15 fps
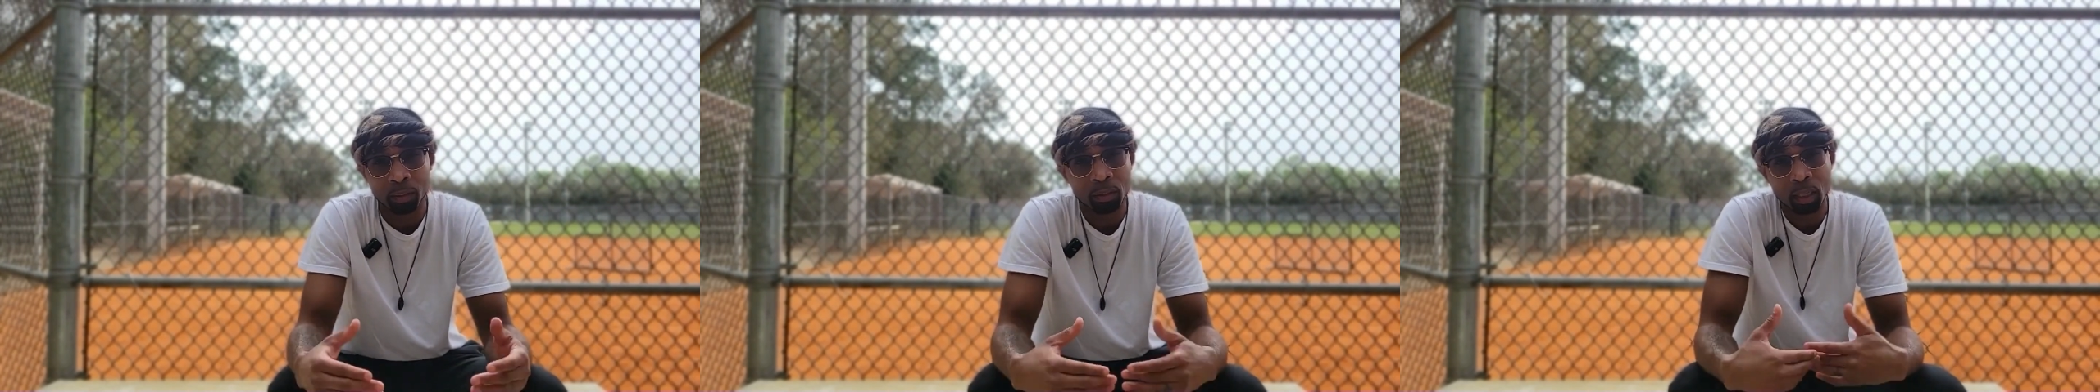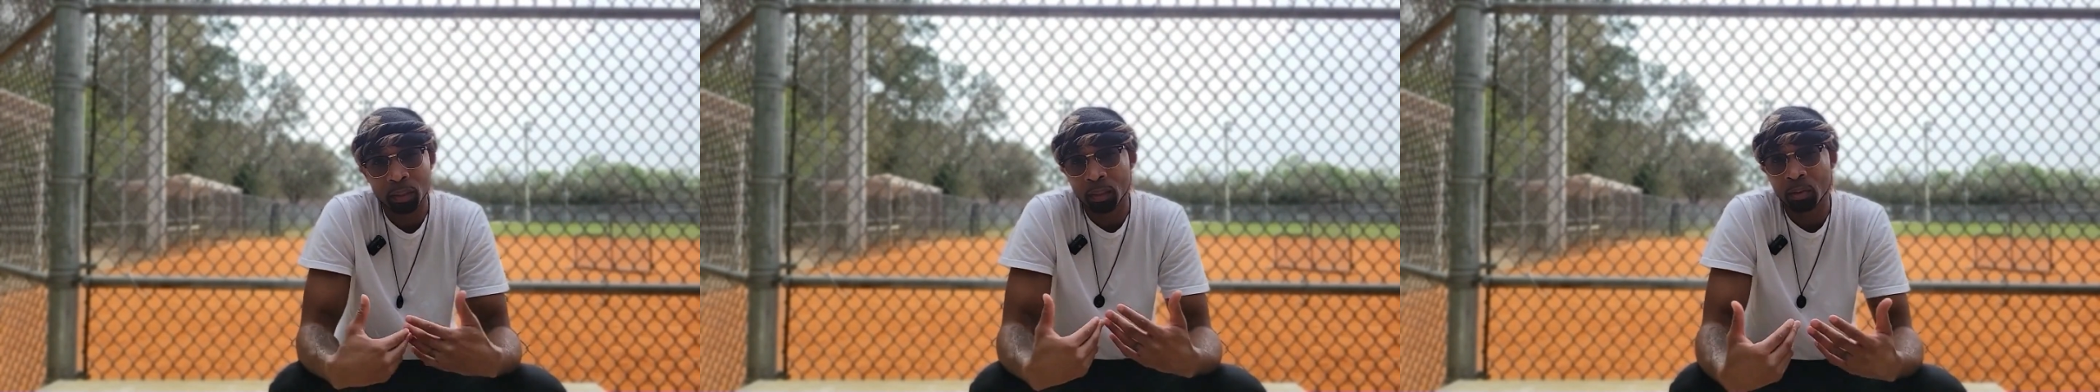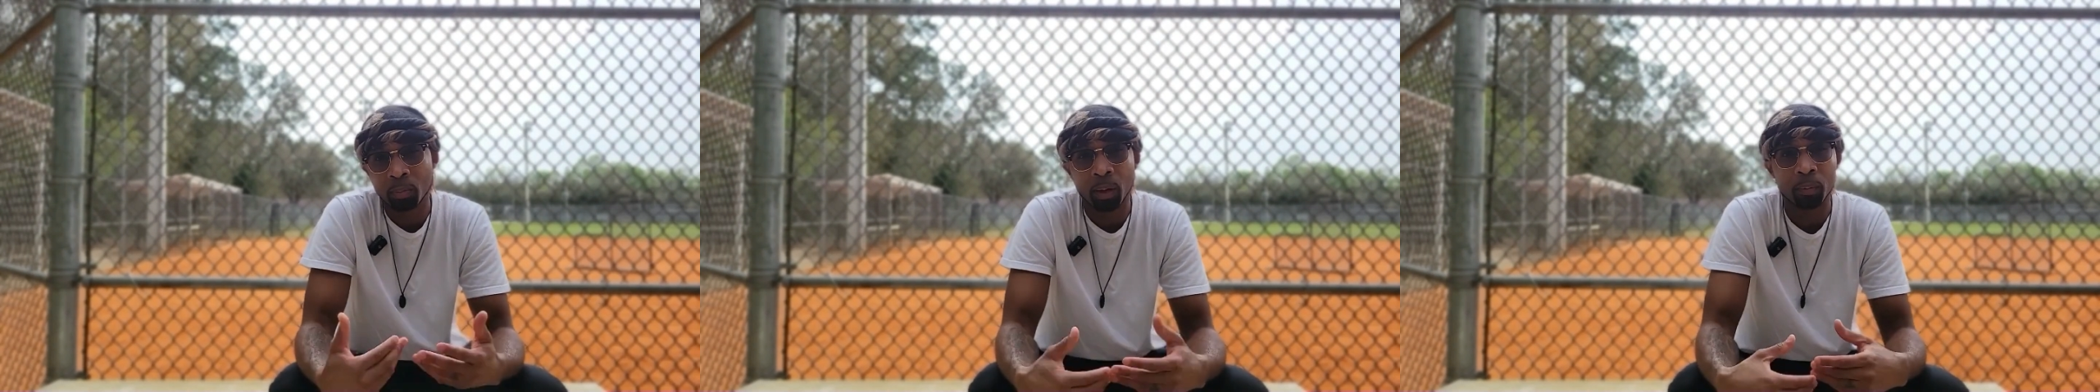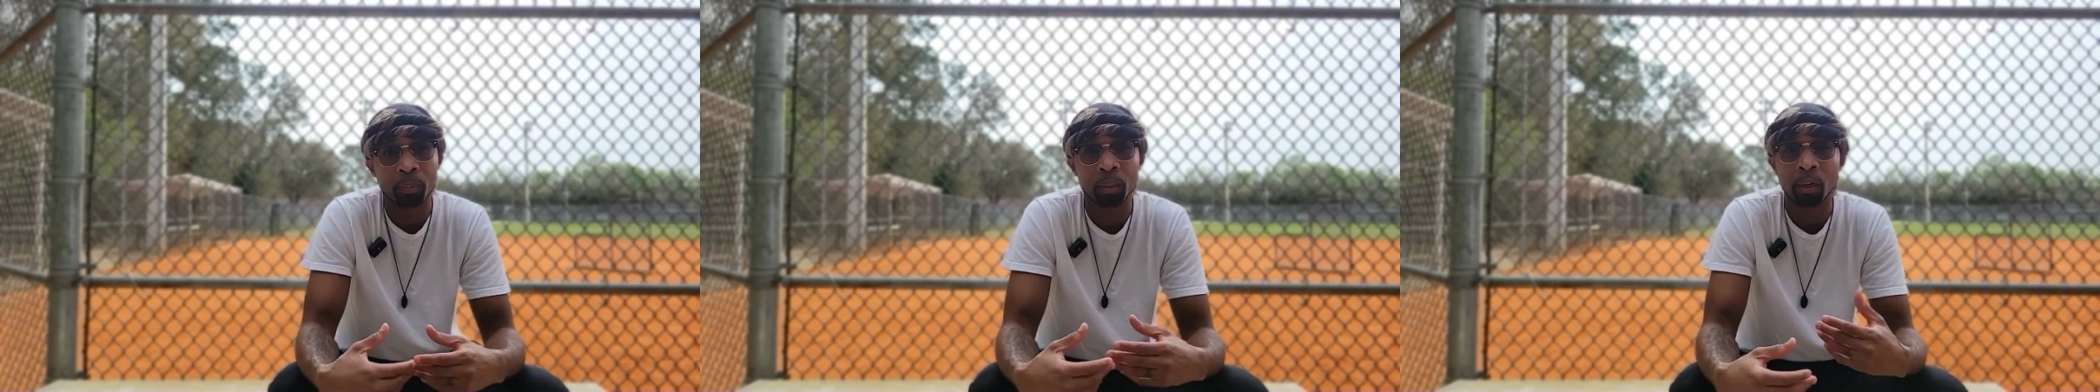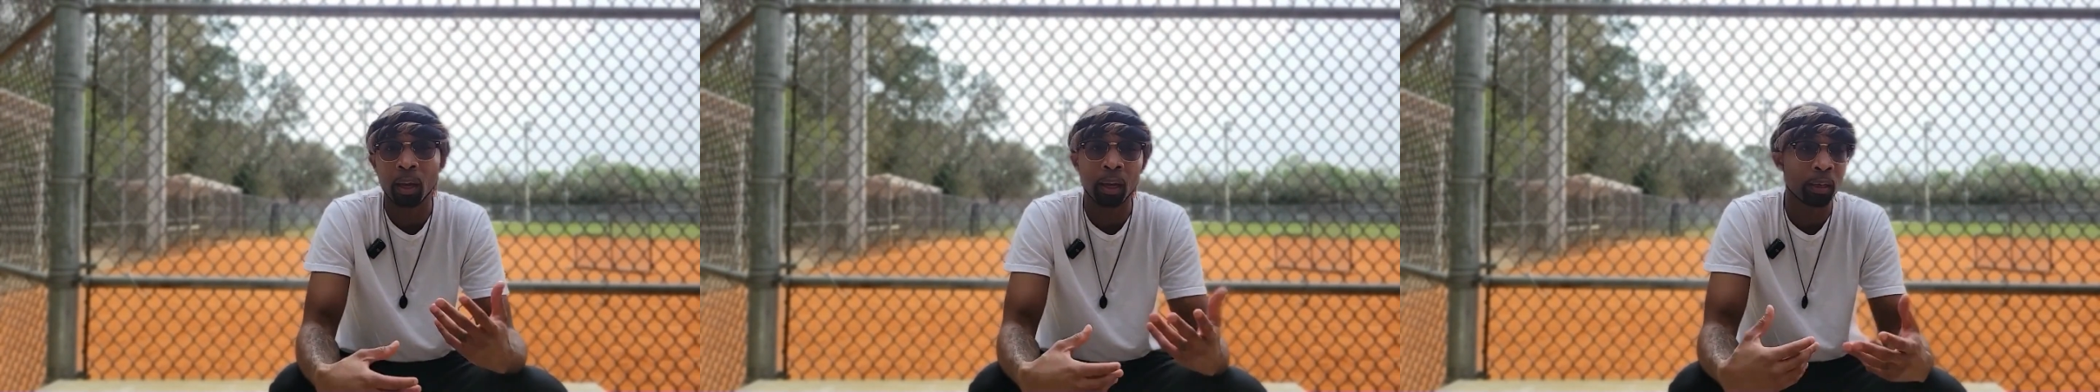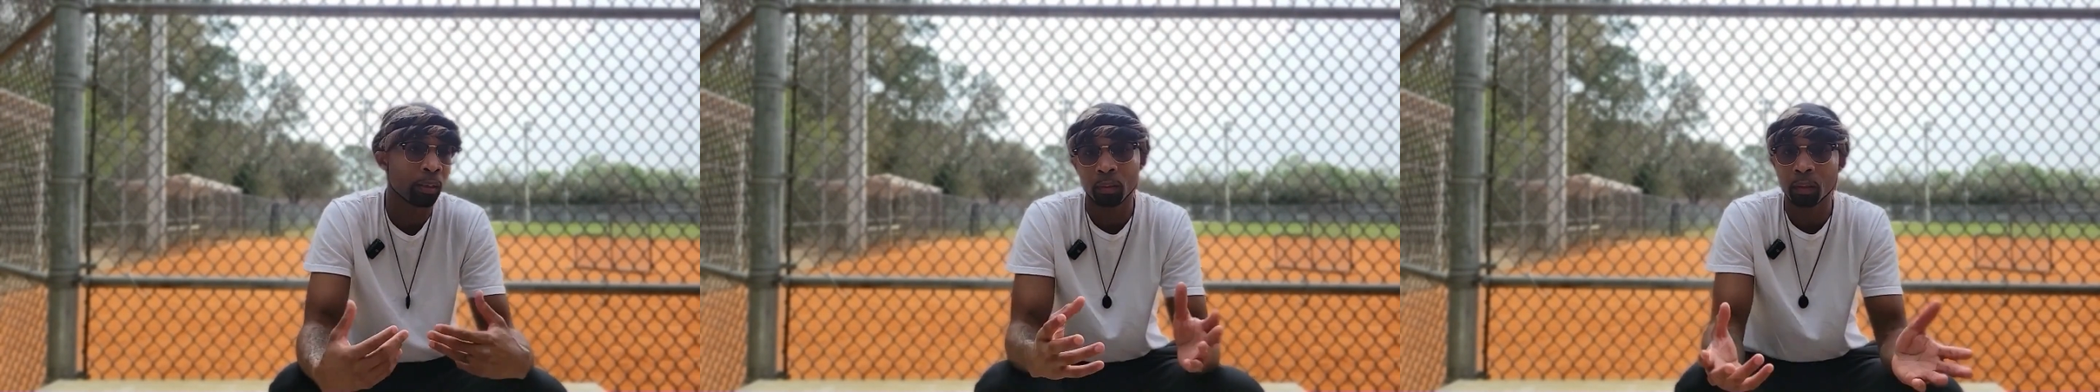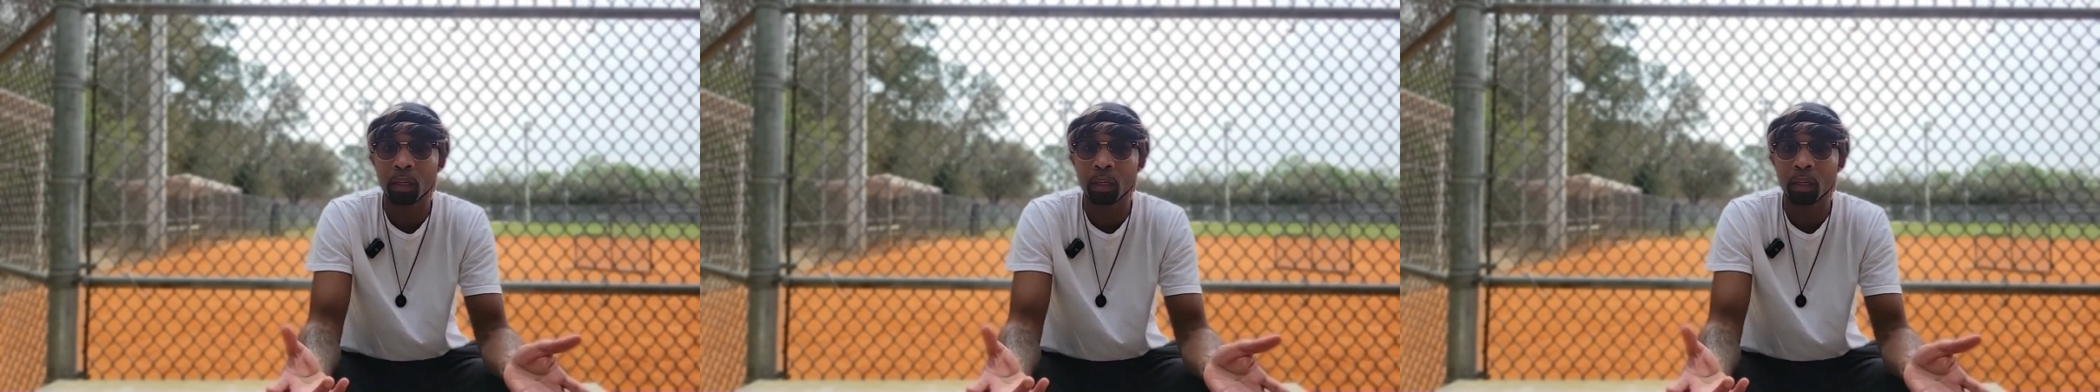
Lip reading: It's not just about me. Hey,